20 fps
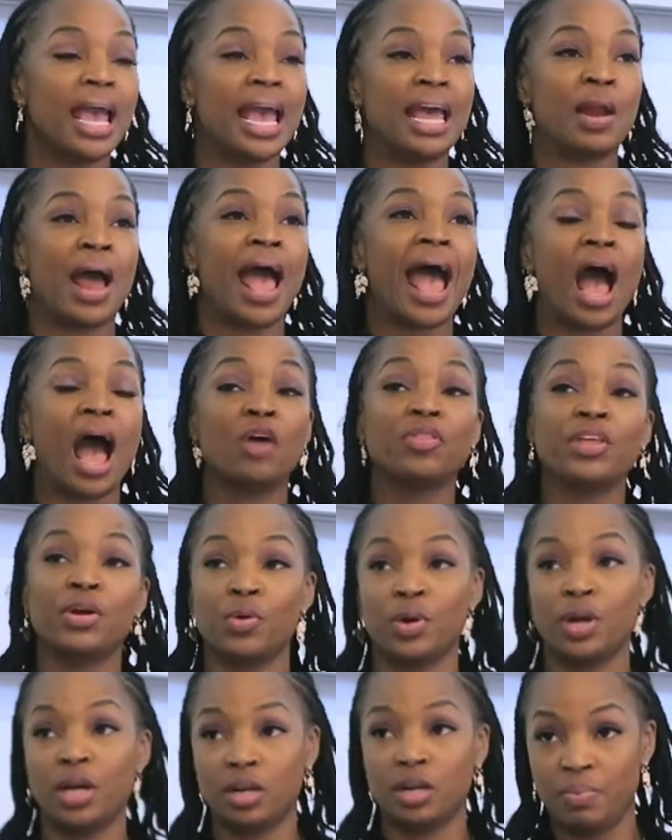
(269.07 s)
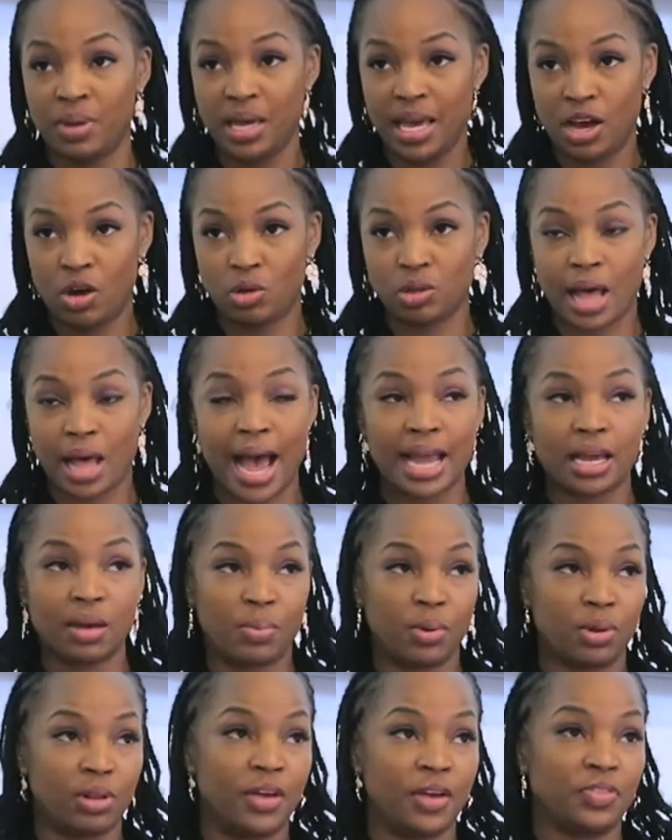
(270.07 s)
and how they were going to be held
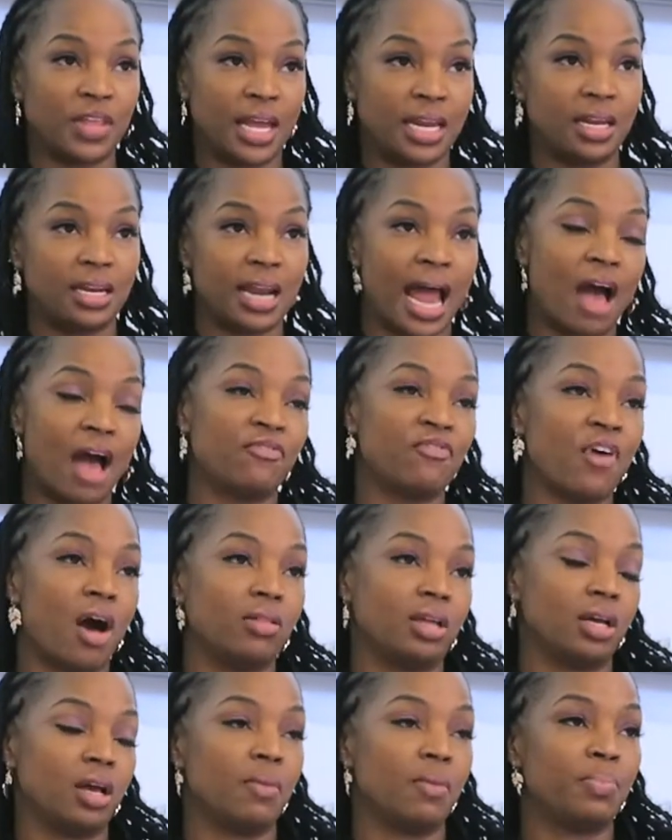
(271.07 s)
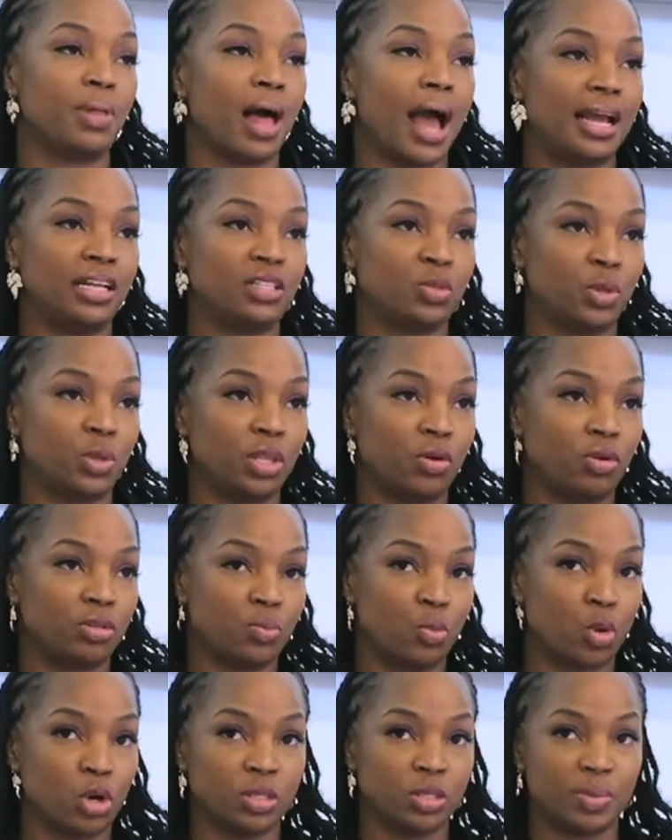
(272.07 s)
liable if they did not fall in compliance with those
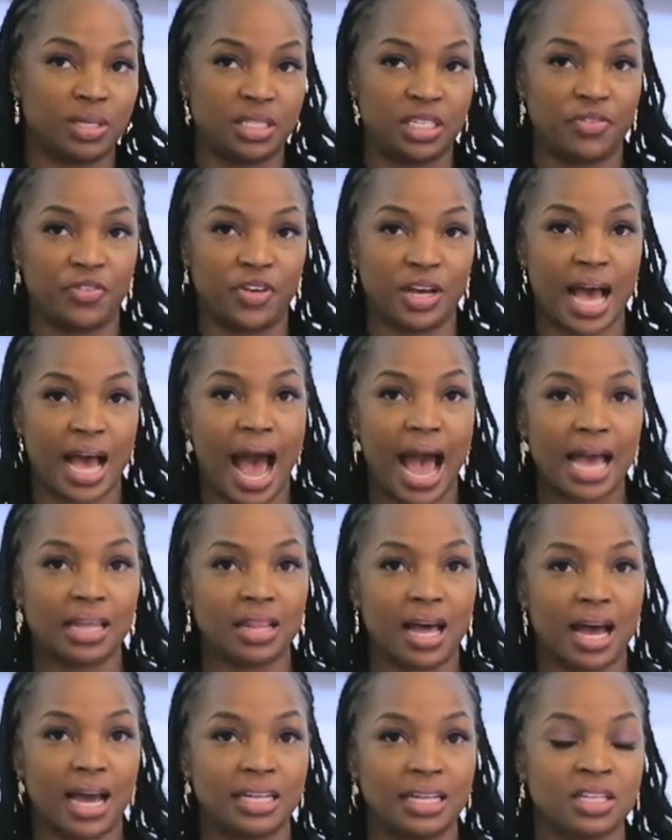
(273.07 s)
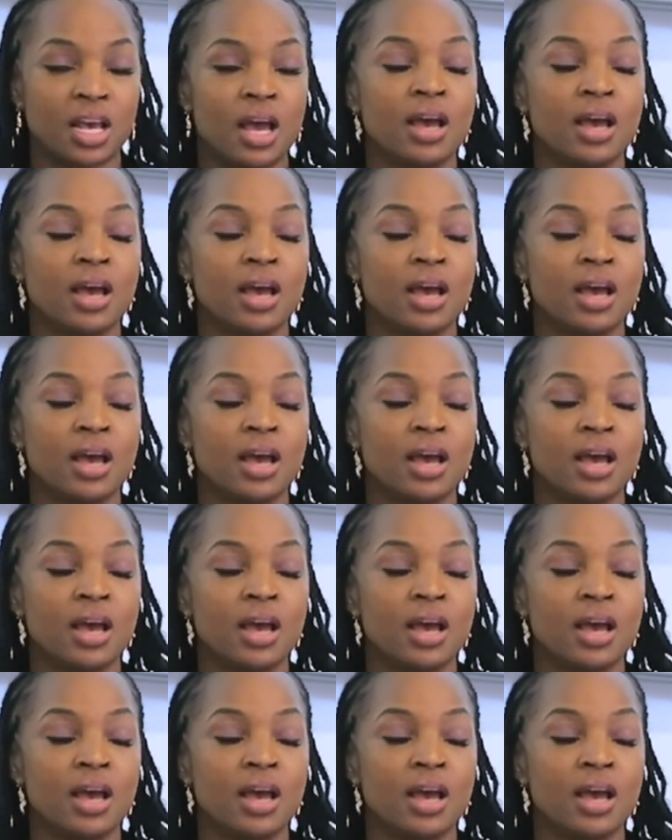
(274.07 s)
more specific guidelines.